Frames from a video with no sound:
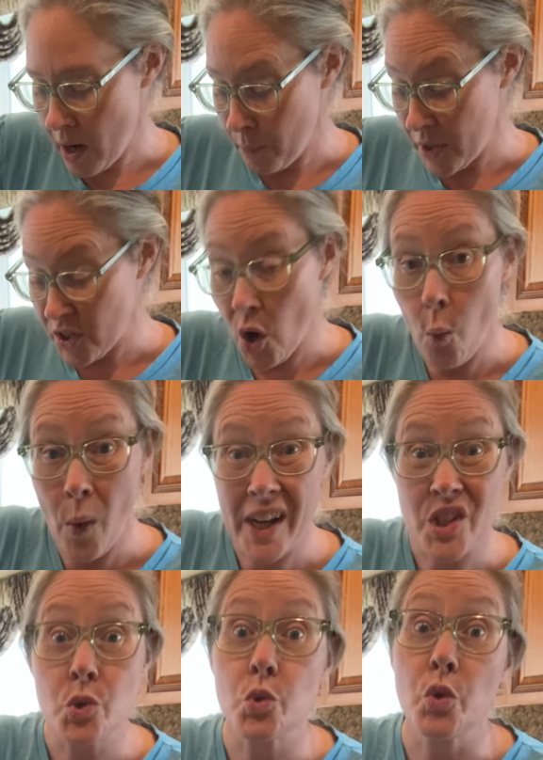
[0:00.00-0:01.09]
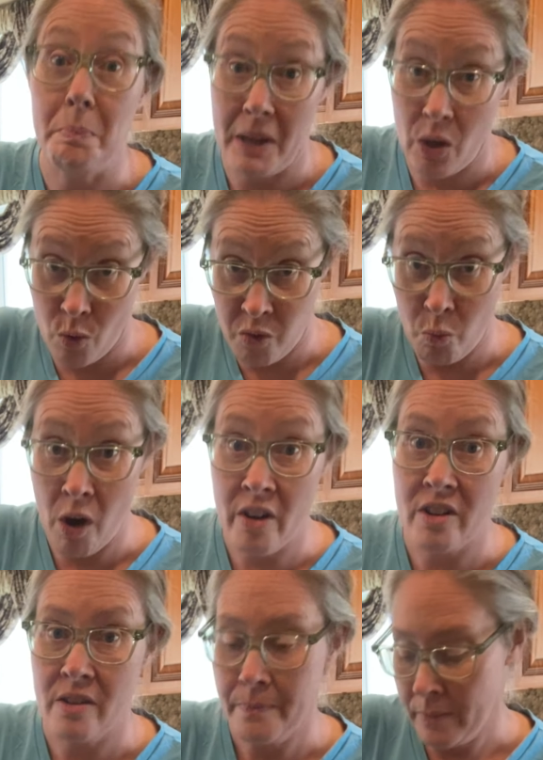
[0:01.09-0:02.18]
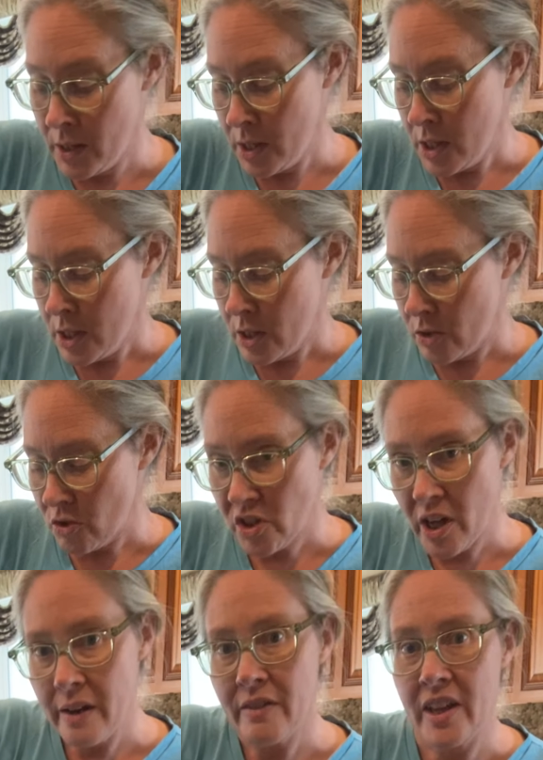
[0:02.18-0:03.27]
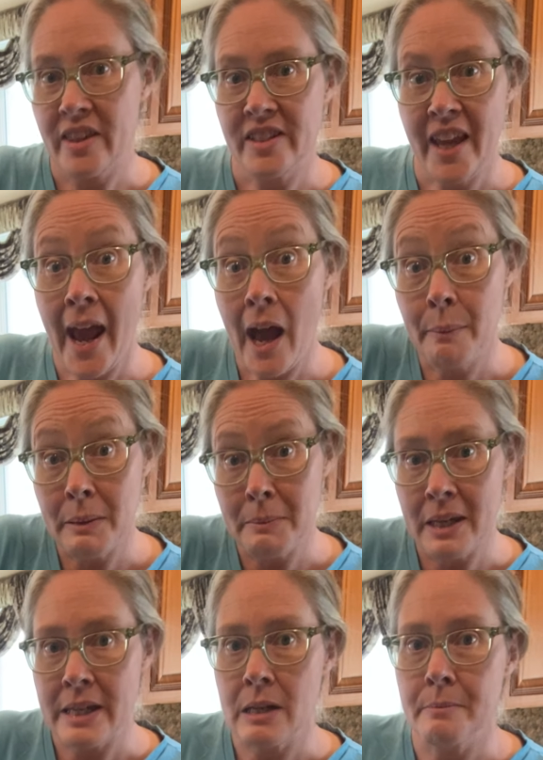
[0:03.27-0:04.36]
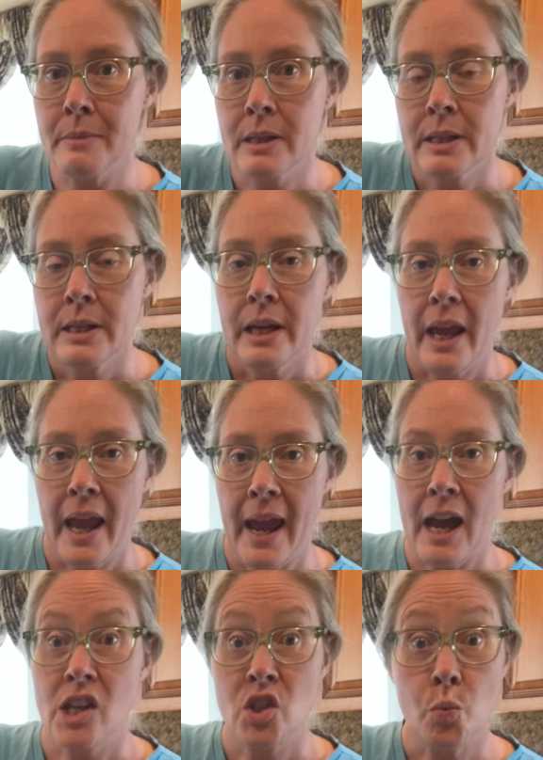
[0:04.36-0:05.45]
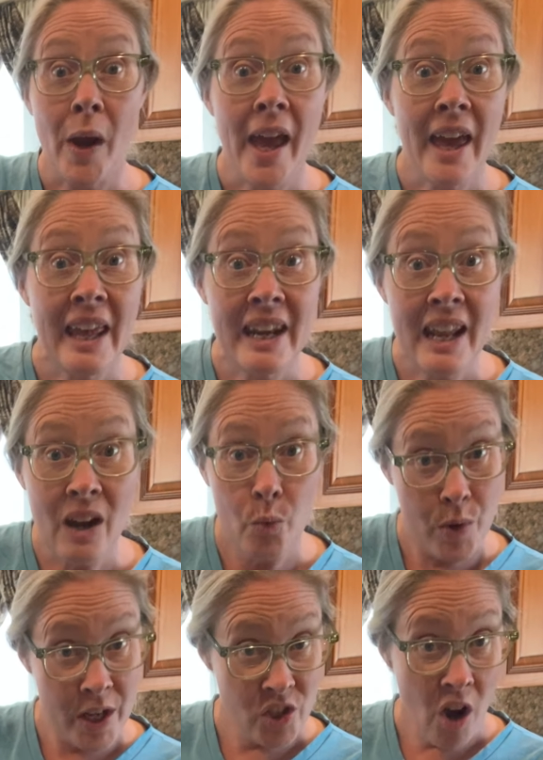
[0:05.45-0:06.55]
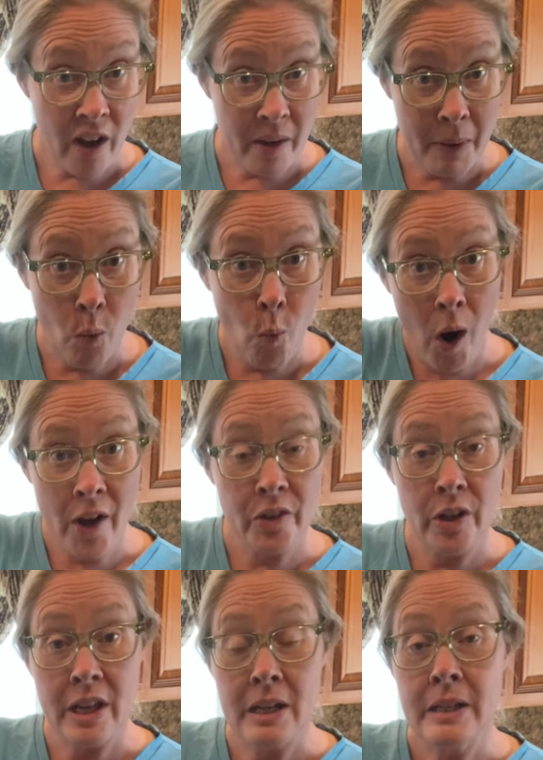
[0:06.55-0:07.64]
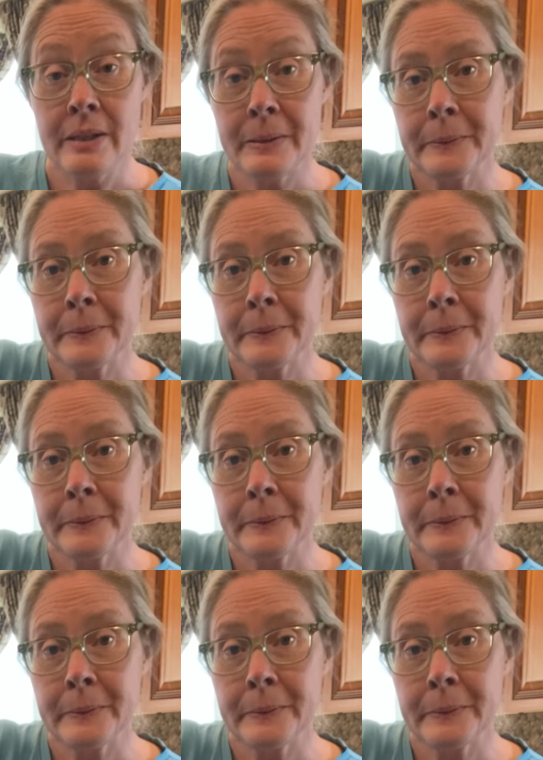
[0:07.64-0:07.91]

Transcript: We don't want it dripping with water. So just kind of like this happy medium. And when we talk about watering